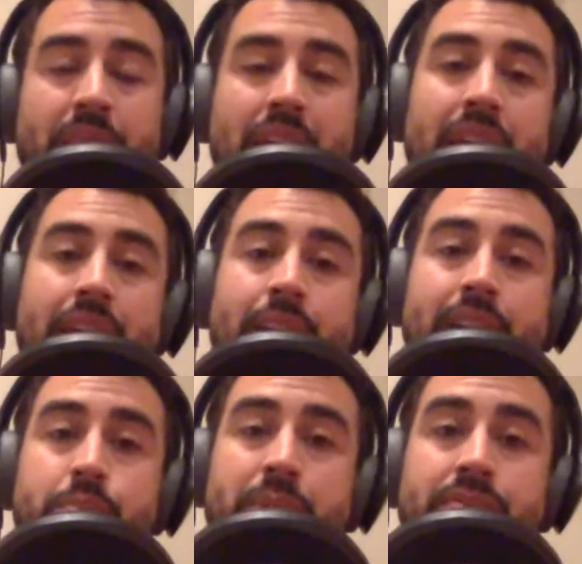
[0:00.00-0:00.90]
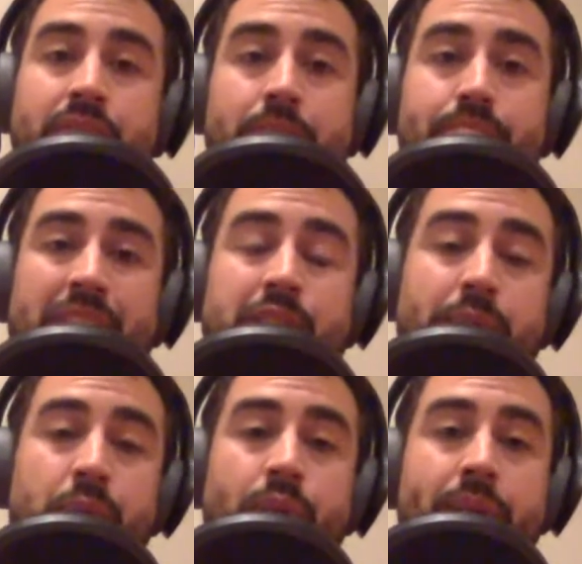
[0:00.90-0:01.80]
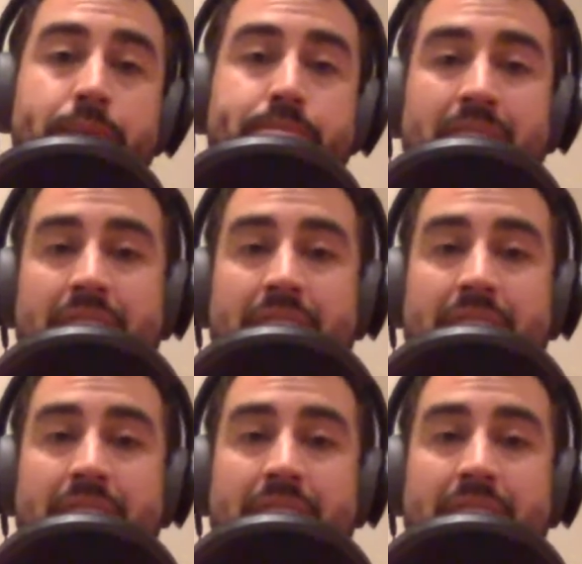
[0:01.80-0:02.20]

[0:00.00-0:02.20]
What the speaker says: And it's been fun. It's been real.